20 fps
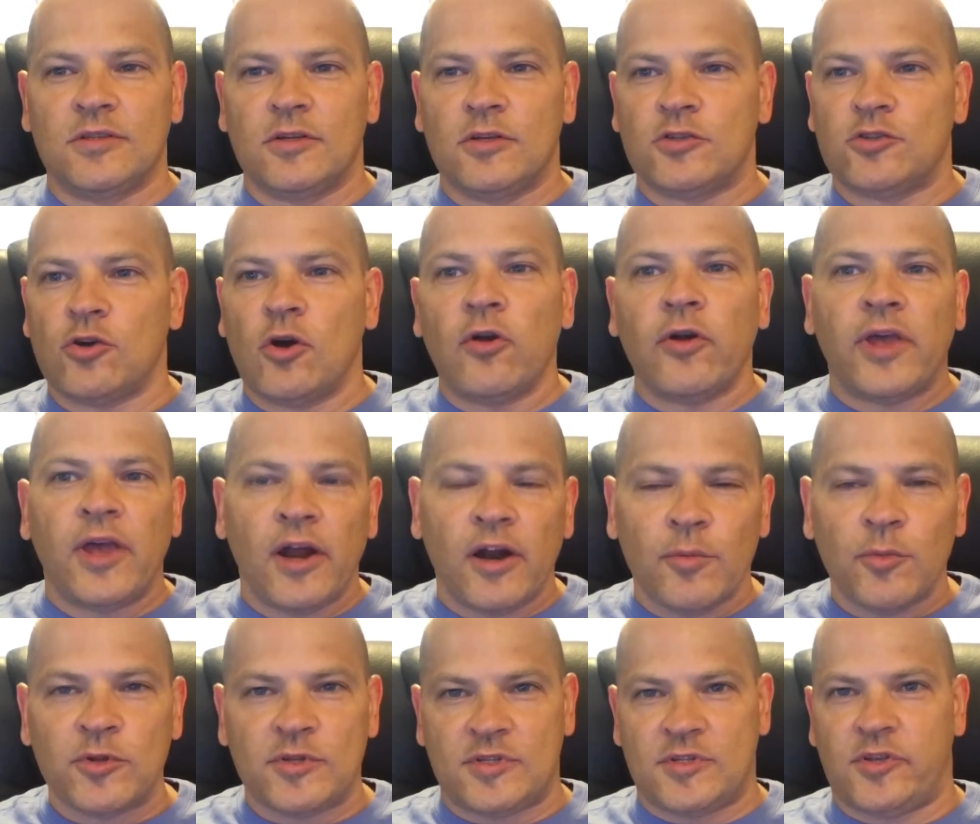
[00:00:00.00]
so I don't care
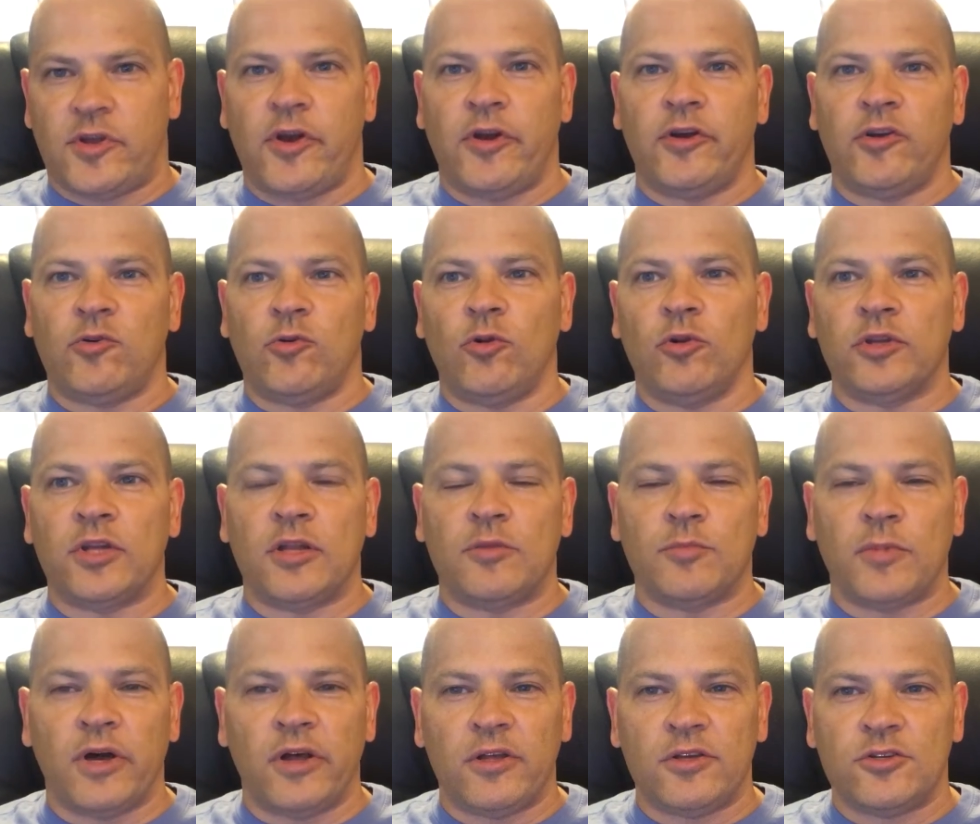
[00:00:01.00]
about stereo all that
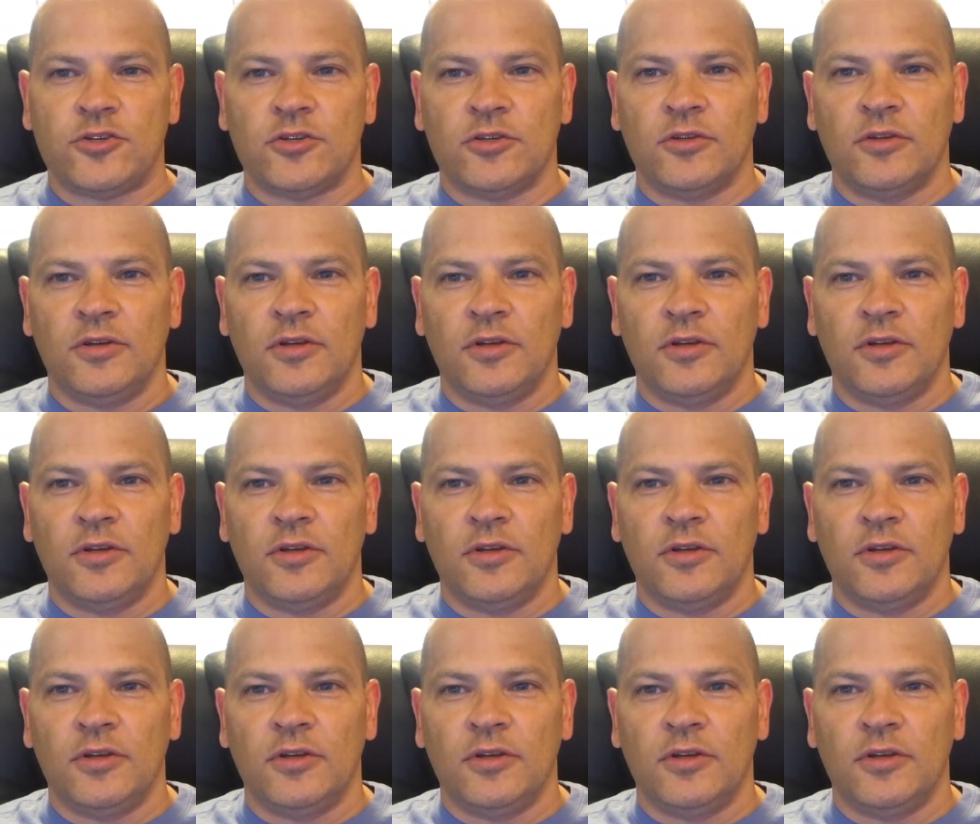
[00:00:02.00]
much.